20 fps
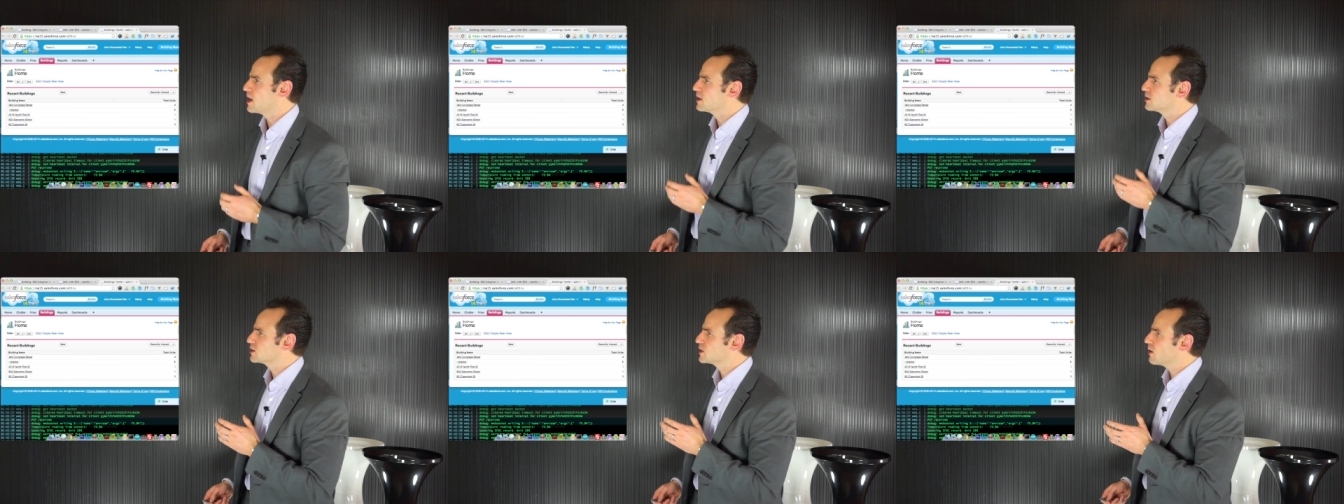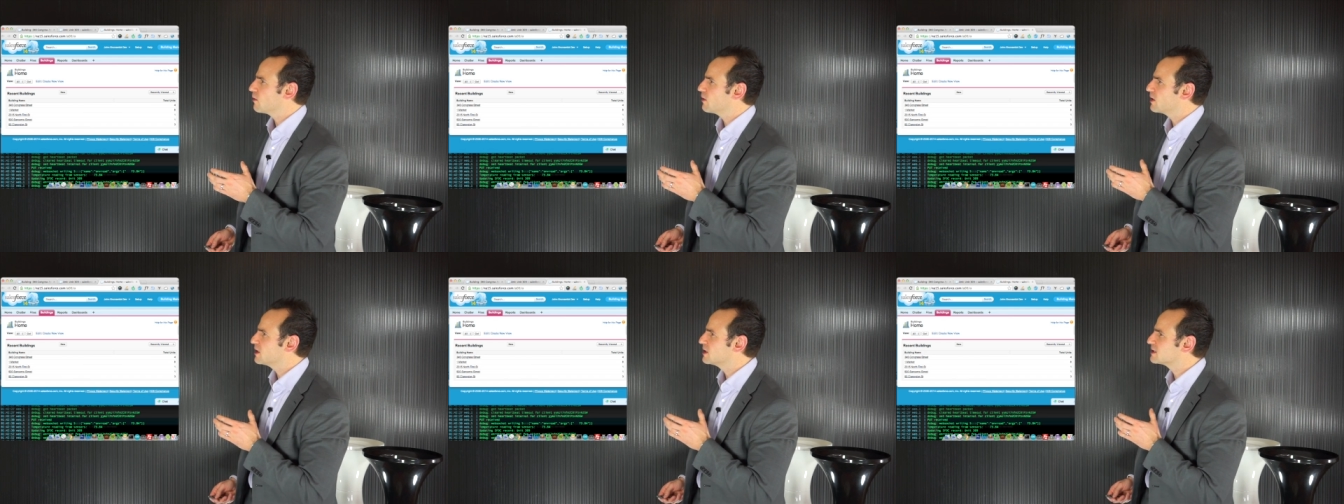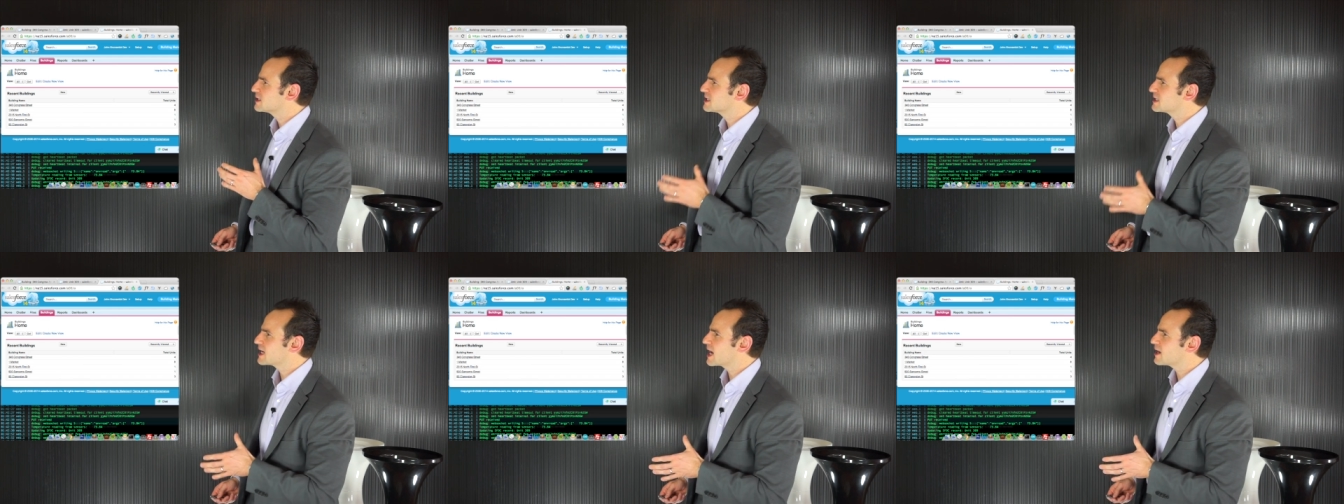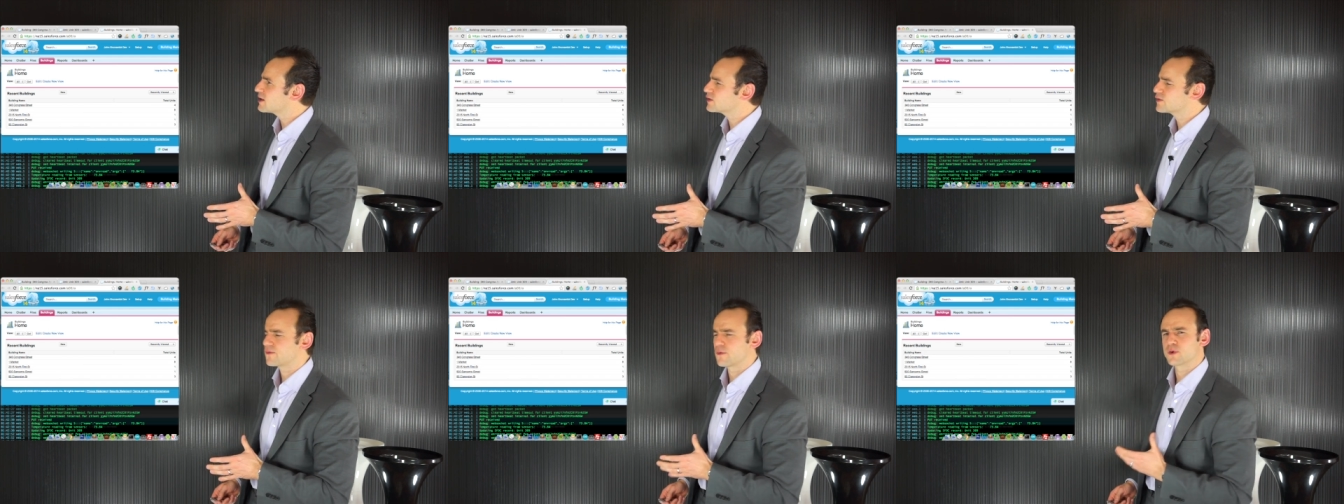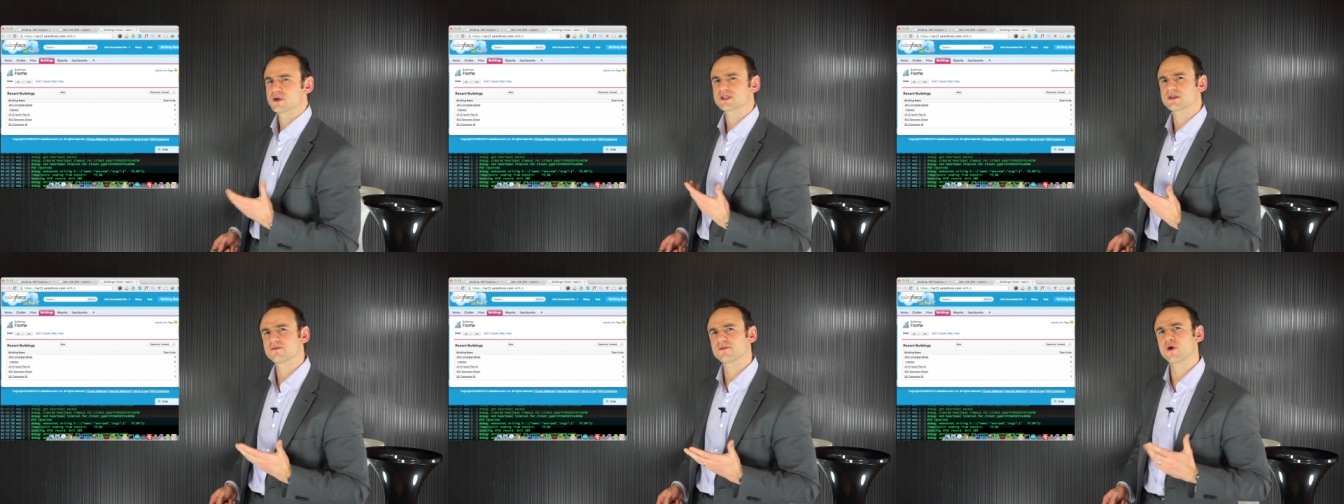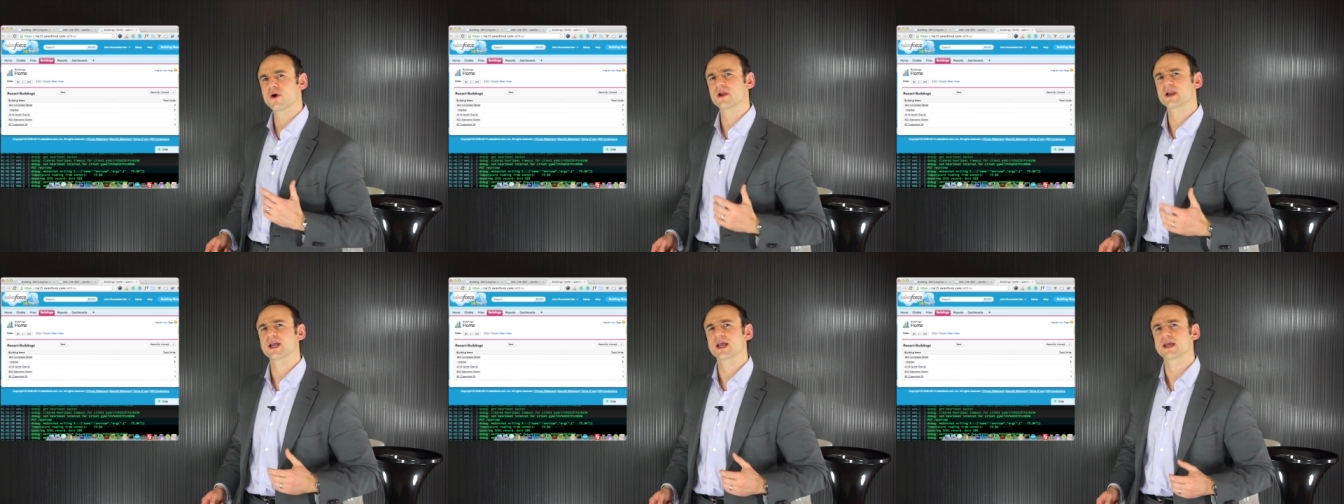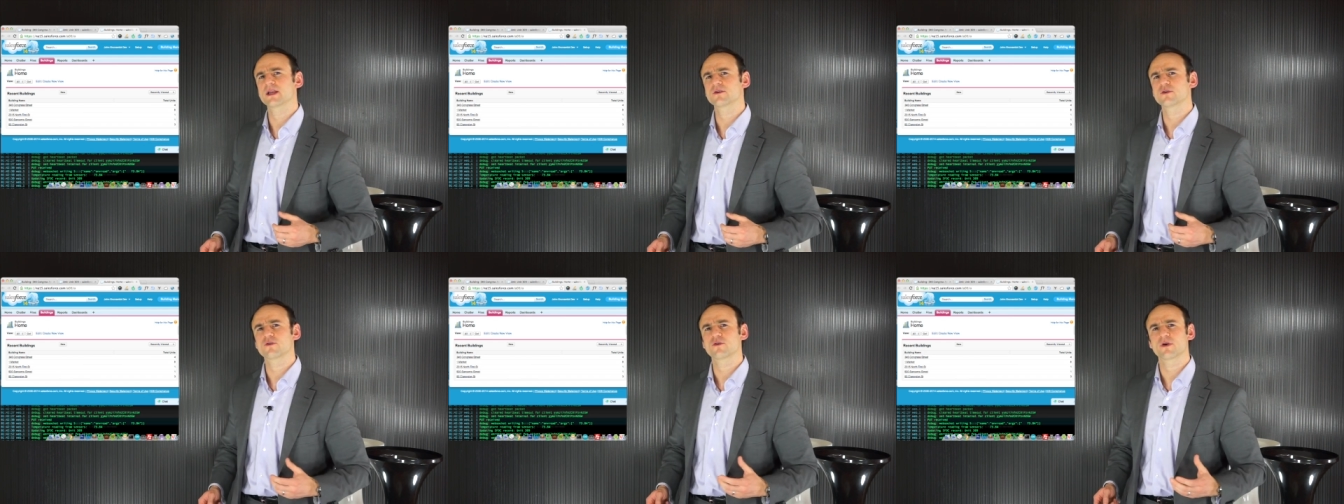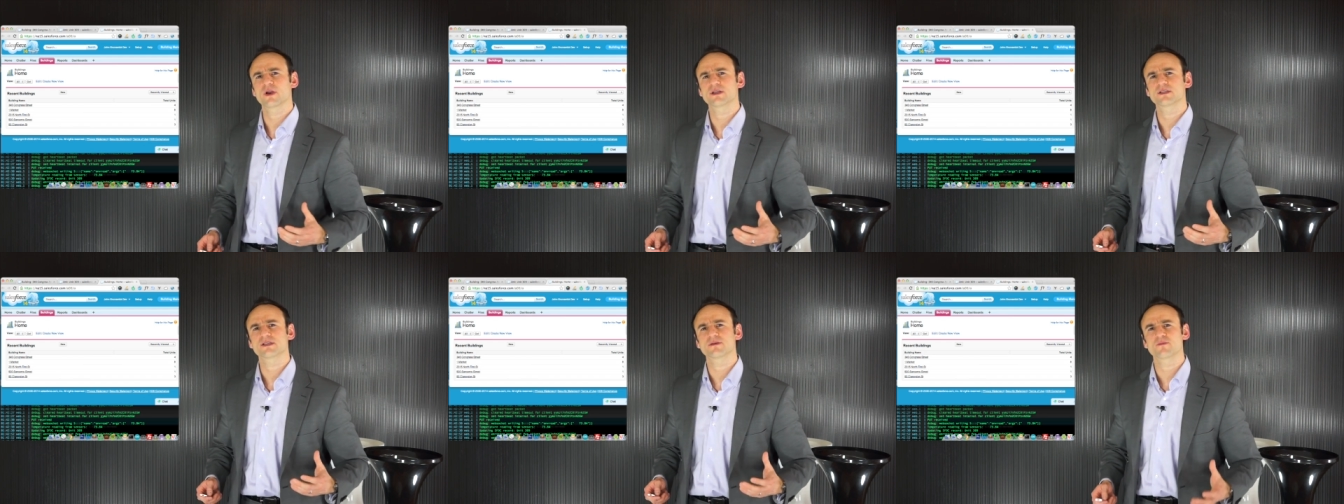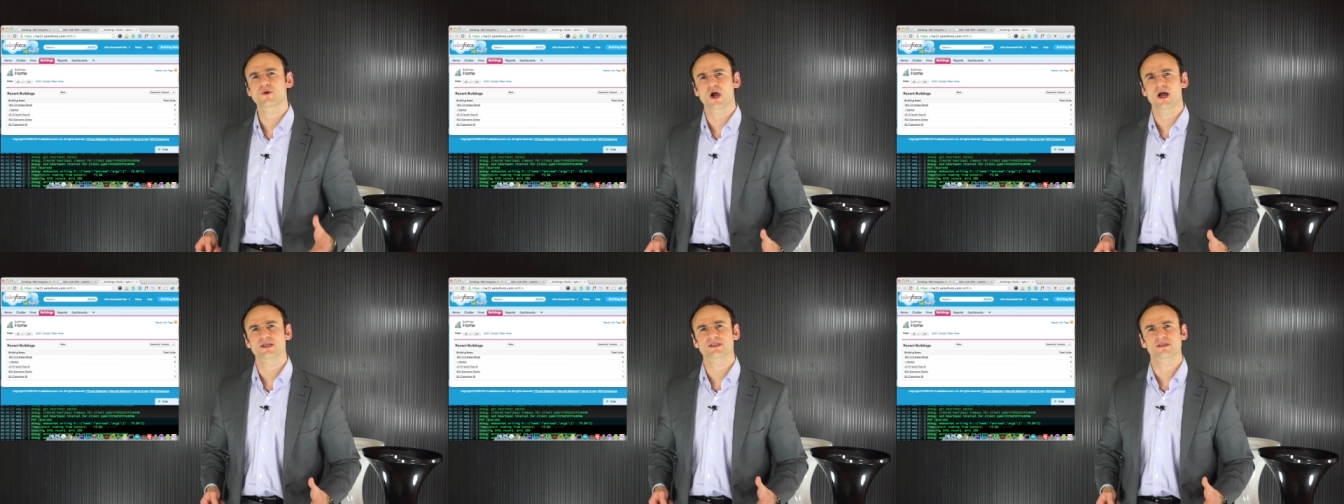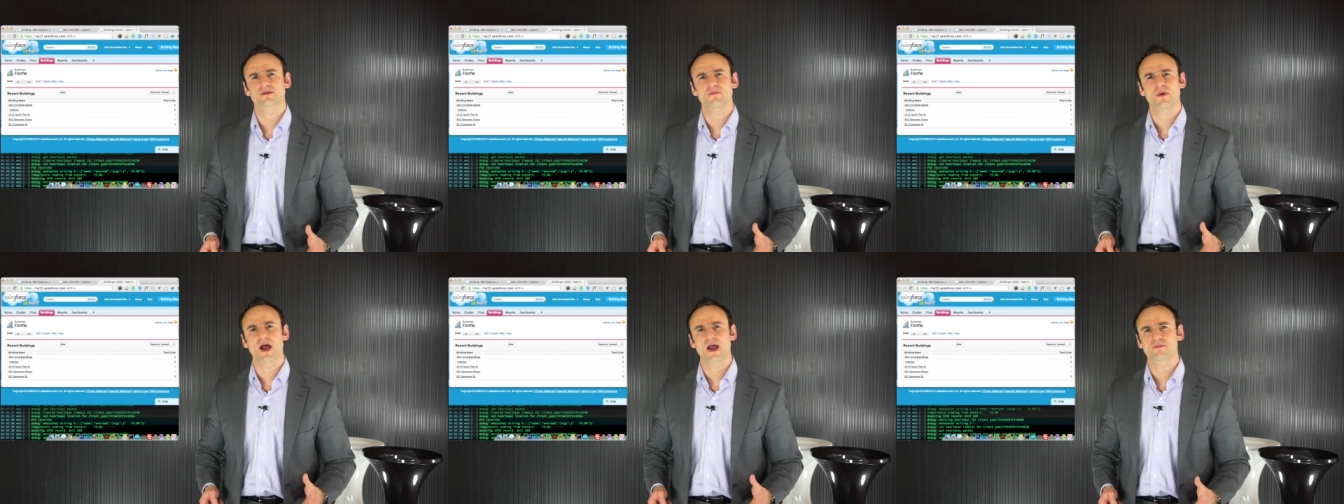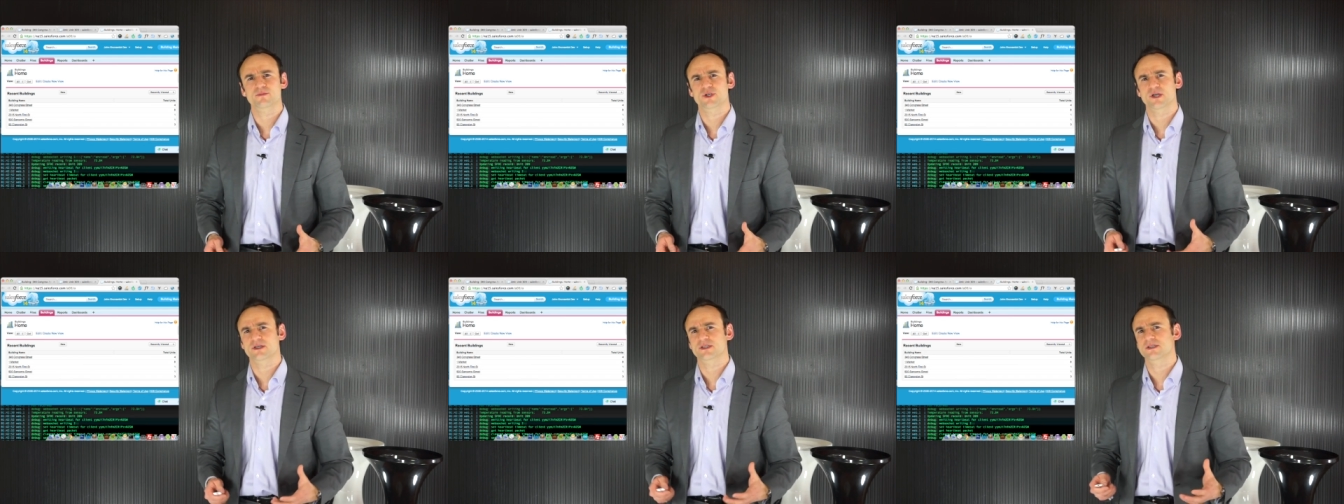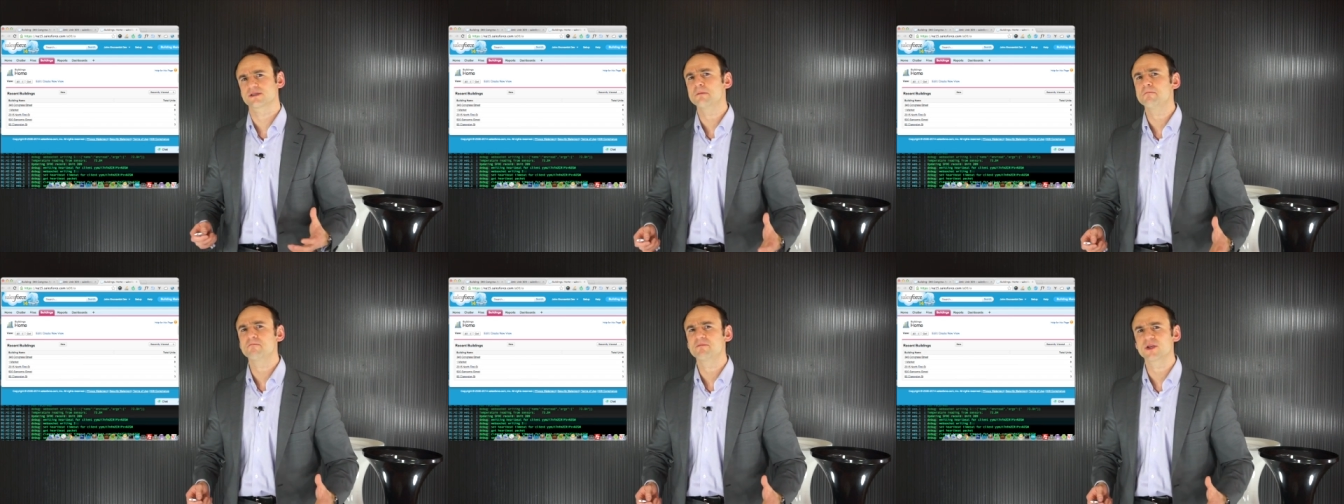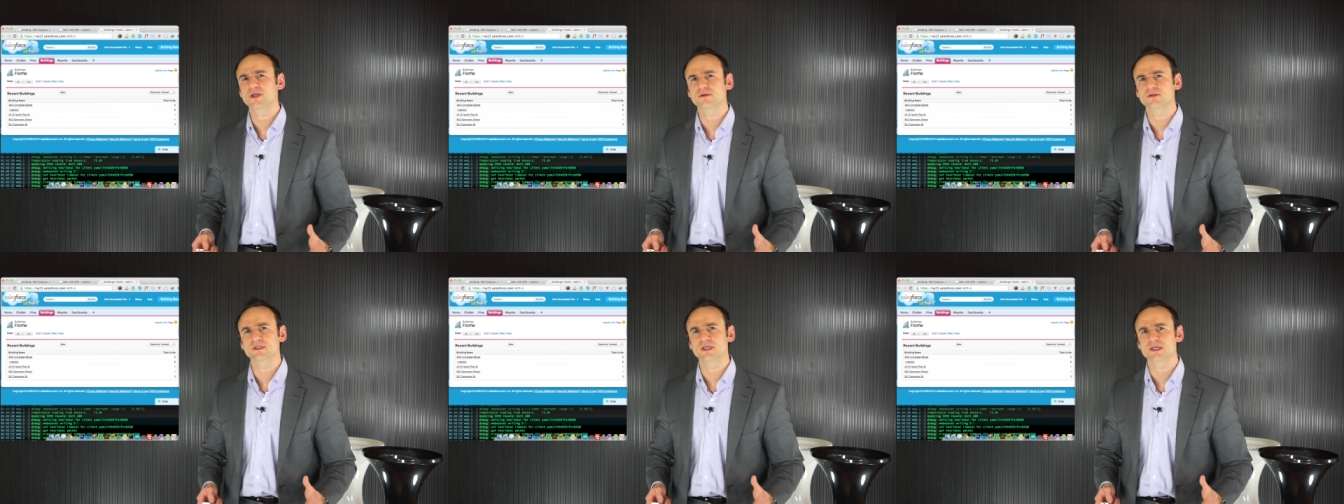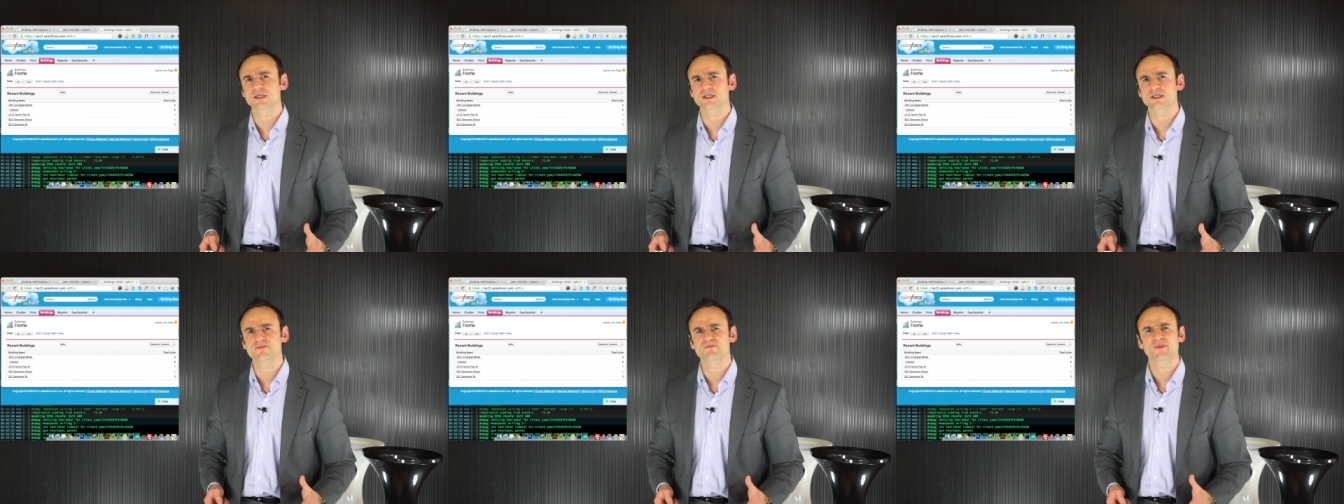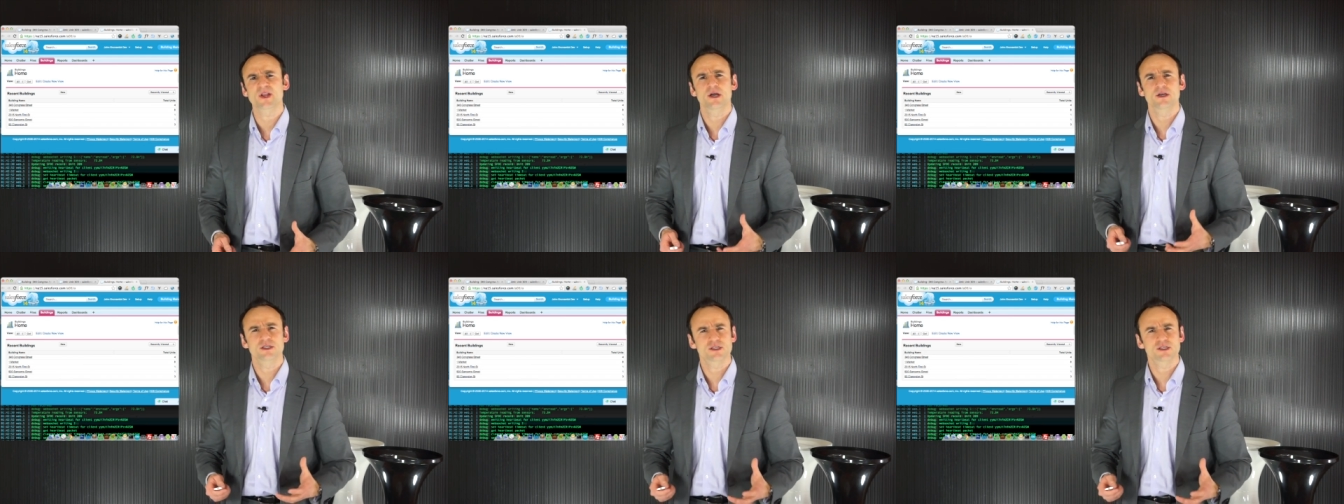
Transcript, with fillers: So in Salesforce, I've gone ahead and created some custom objects, some buildings,